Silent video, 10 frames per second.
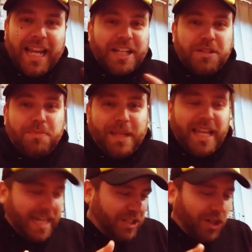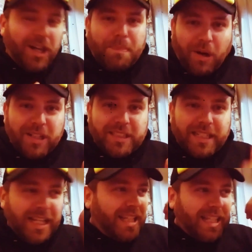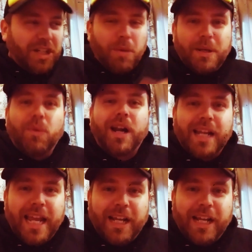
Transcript: and you'd be a dirty person that nobody wanted to